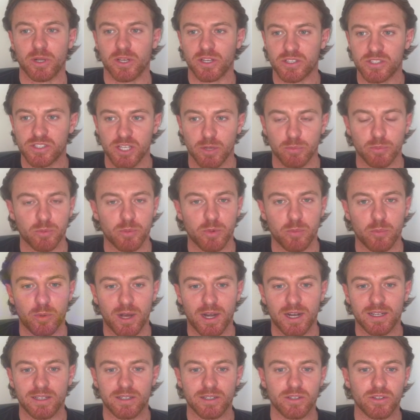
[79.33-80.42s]
like a supplement
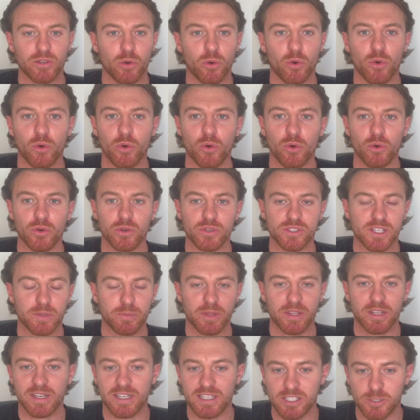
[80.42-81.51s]
brand or something
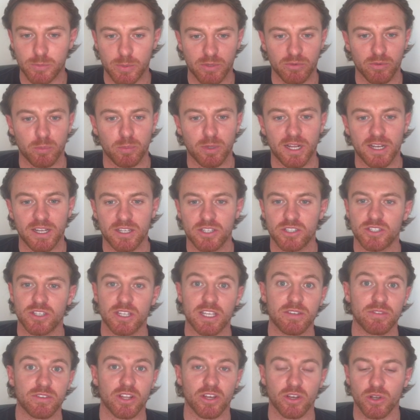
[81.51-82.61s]
that needs to be replenished,
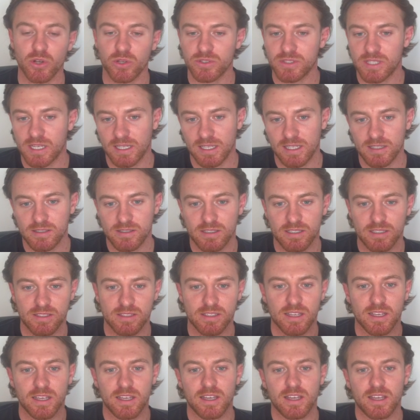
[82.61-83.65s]
even like contact lenses,